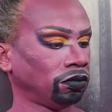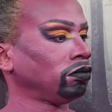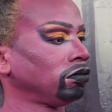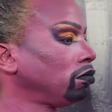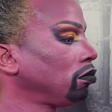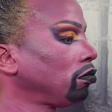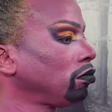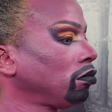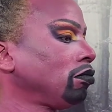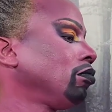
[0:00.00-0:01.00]
like
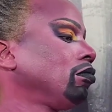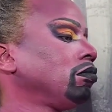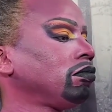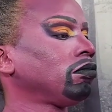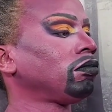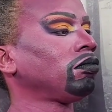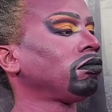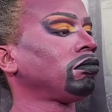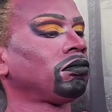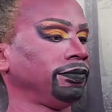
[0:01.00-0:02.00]

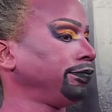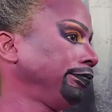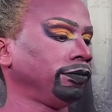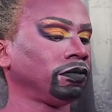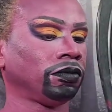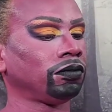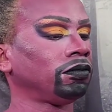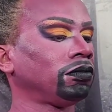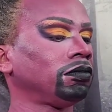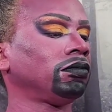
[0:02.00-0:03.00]
highlight, and I'm going to
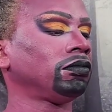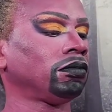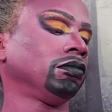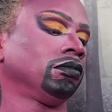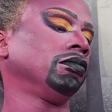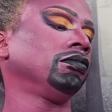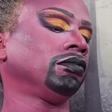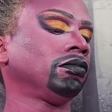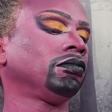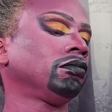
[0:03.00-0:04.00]
be
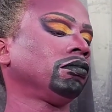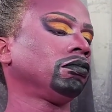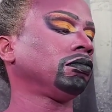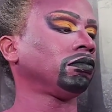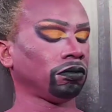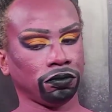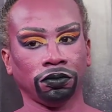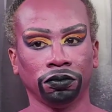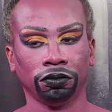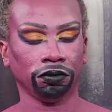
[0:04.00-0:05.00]
contouring to
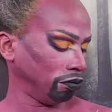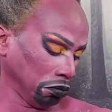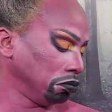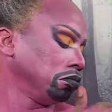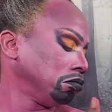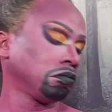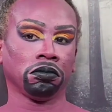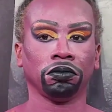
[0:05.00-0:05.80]
make my chest